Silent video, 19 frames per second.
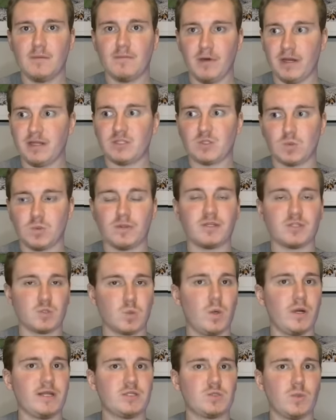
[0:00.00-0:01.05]
but in the
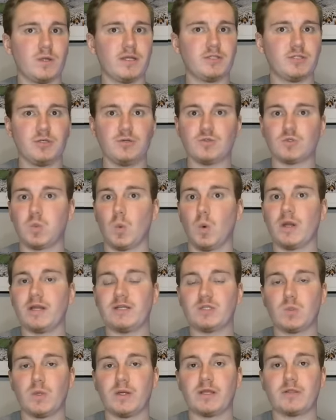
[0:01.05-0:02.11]

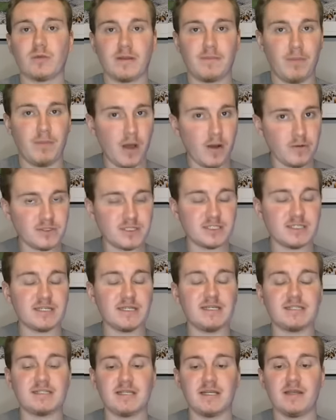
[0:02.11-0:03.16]
2022-2023
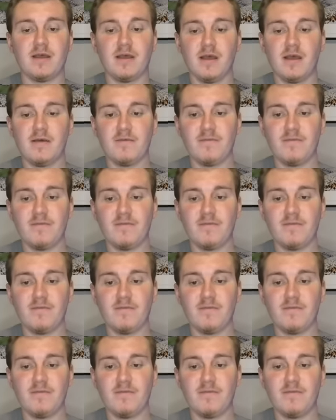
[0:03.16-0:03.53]
postseason,